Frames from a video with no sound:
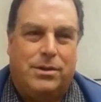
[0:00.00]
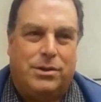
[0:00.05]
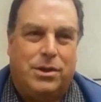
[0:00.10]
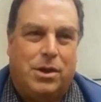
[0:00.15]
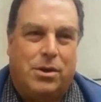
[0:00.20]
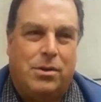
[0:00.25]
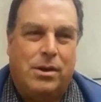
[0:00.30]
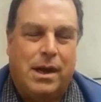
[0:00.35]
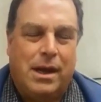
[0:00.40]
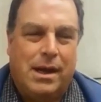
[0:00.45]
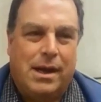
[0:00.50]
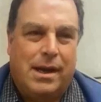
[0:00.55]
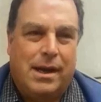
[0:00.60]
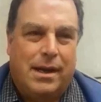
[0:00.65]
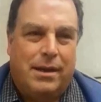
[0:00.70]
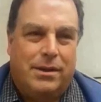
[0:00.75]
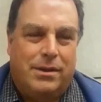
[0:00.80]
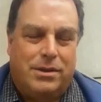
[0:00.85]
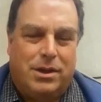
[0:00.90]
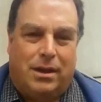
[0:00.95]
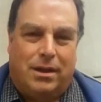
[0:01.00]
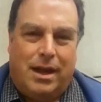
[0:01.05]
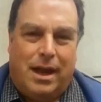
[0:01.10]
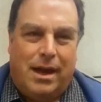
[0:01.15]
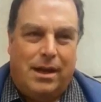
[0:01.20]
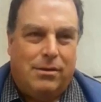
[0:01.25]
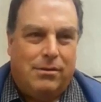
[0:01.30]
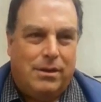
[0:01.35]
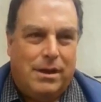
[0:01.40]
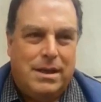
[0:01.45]
So there's a
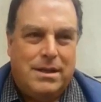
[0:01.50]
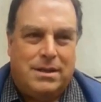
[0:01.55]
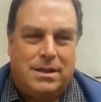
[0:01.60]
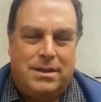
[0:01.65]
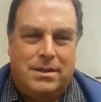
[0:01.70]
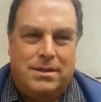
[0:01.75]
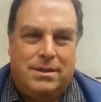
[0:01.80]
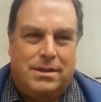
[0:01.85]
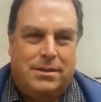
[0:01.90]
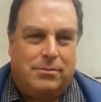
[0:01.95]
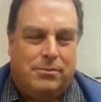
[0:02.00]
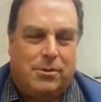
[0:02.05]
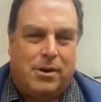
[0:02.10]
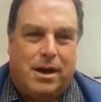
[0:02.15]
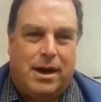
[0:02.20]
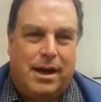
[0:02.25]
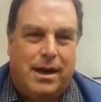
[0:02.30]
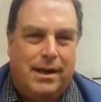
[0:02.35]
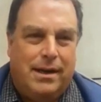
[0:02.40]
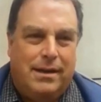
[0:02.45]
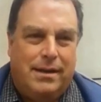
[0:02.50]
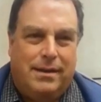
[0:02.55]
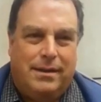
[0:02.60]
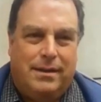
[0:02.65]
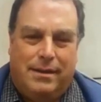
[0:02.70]
lot of reasons why